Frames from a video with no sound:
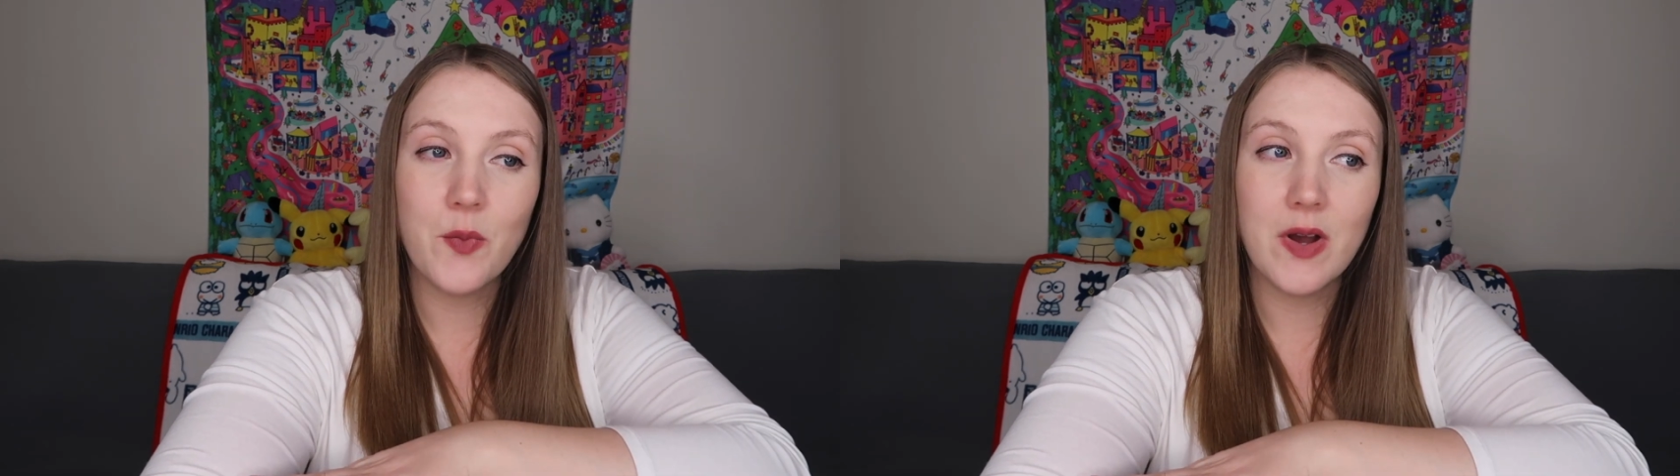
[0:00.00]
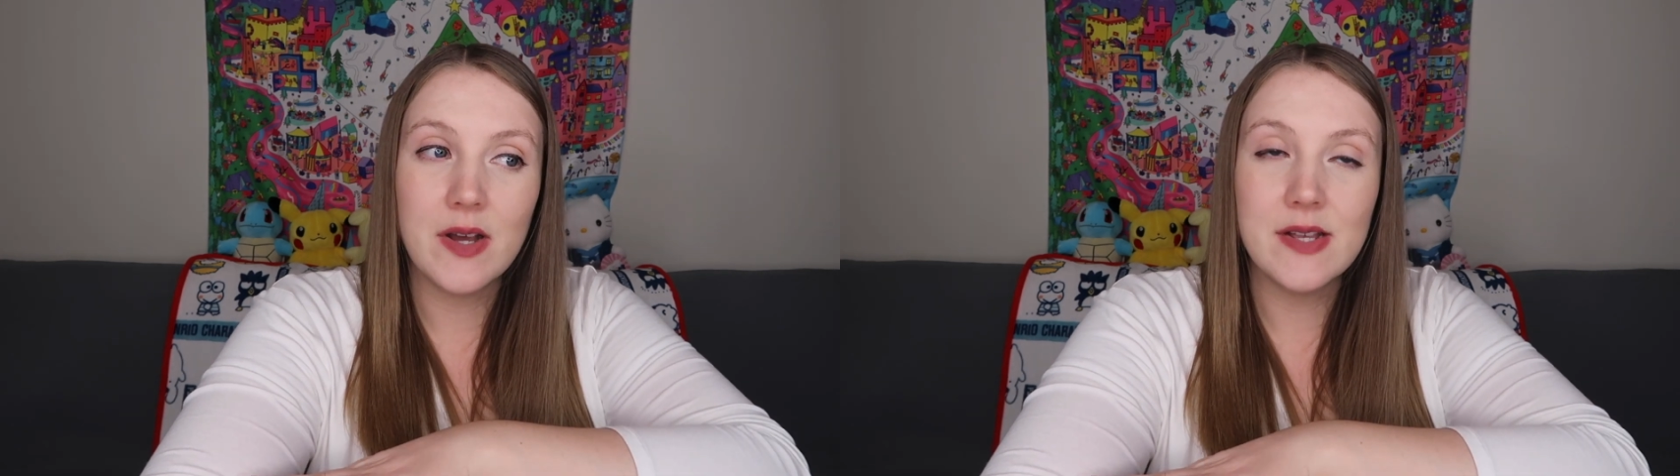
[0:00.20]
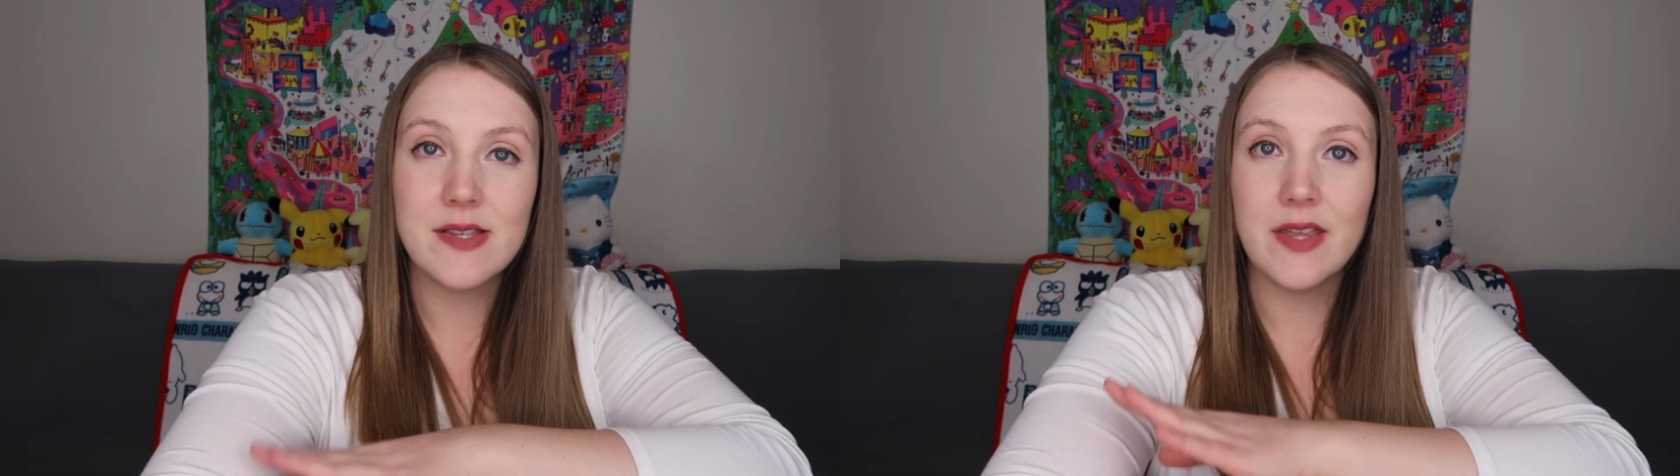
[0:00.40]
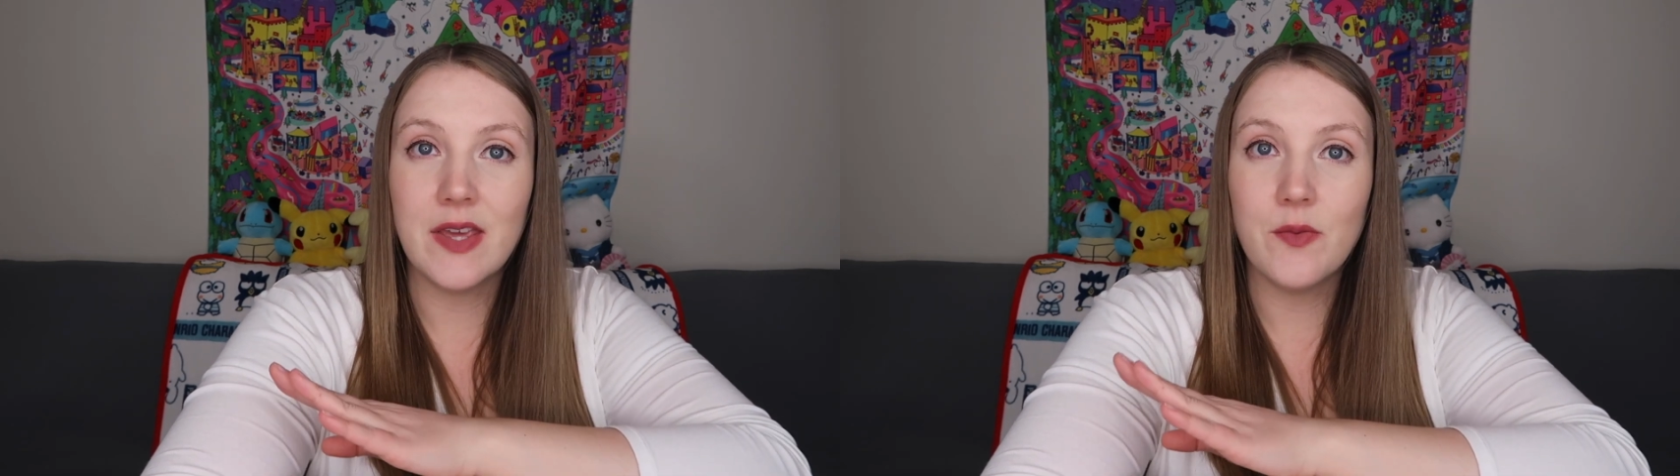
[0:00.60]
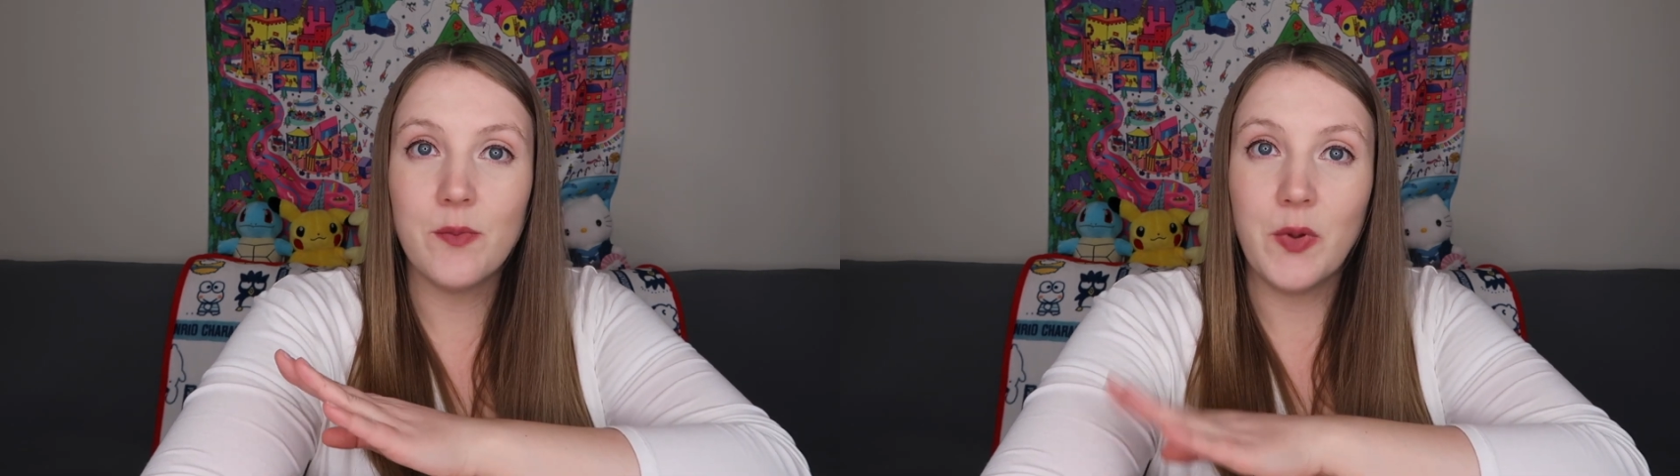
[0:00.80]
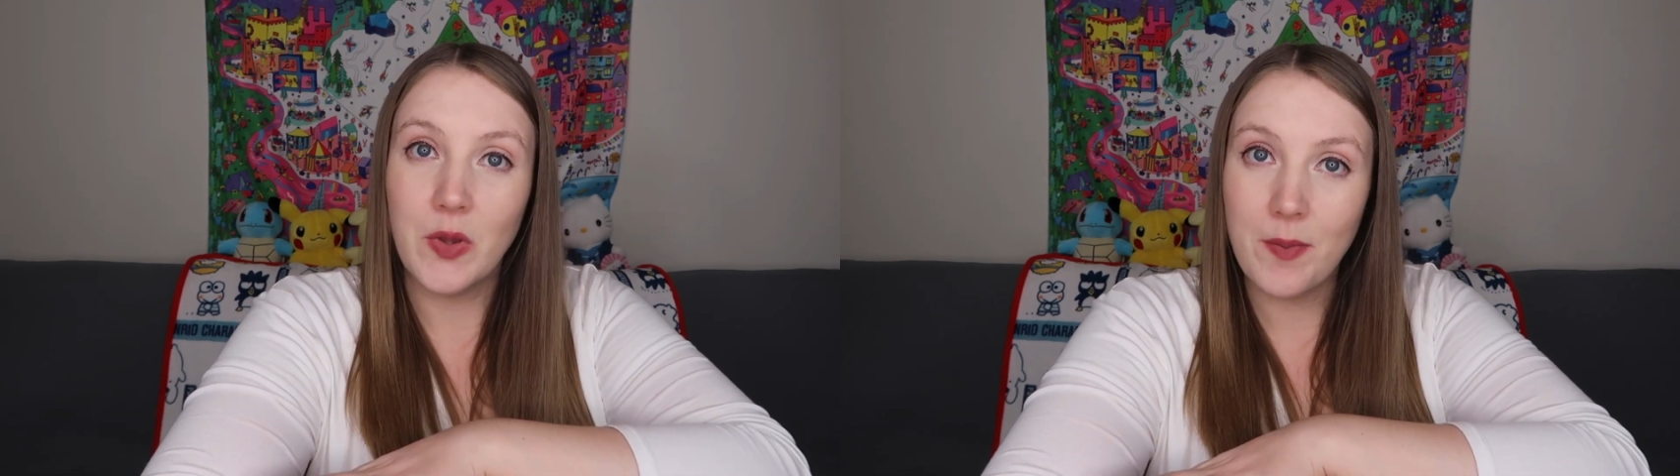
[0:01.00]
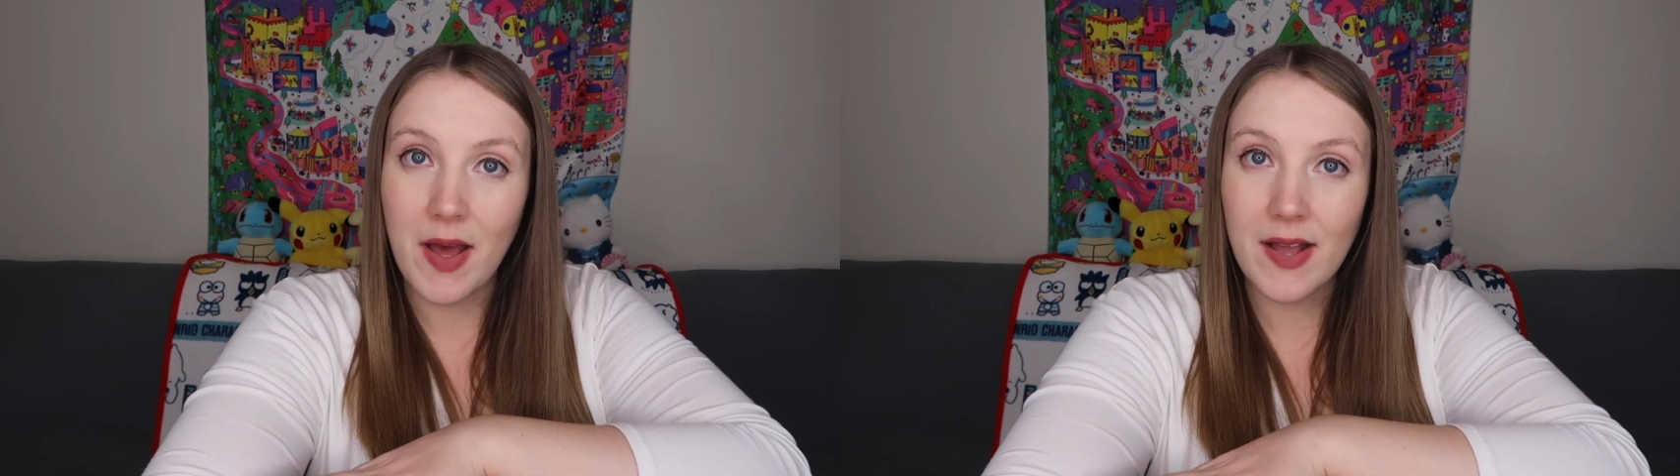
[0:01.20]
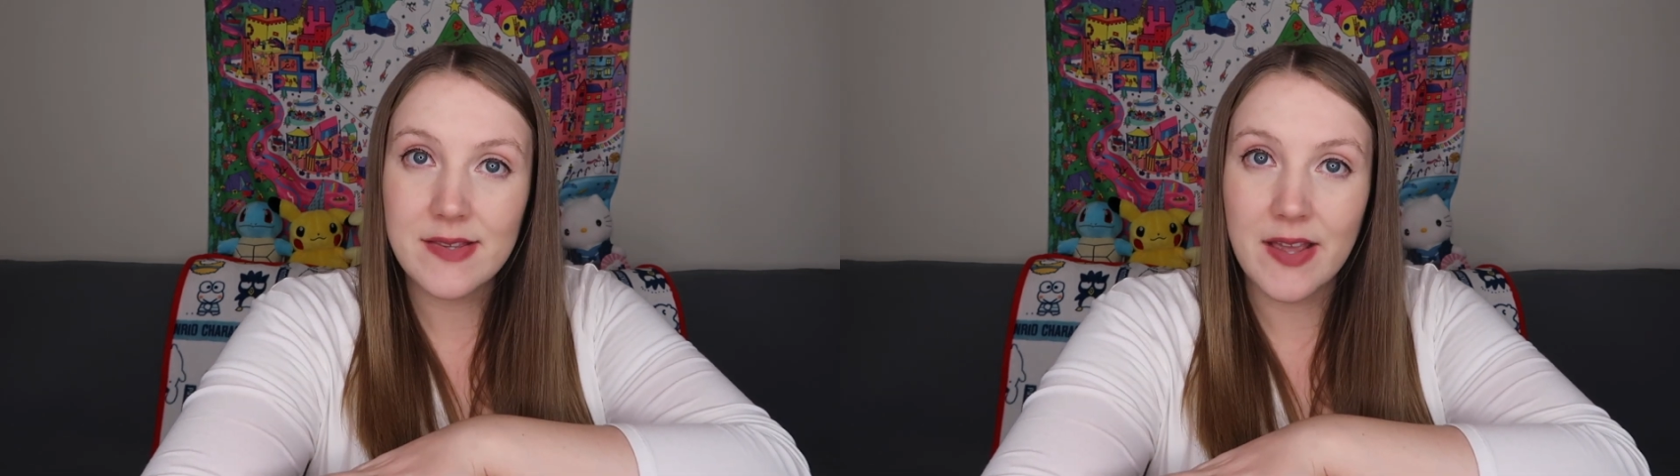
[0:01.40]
was the beauty box.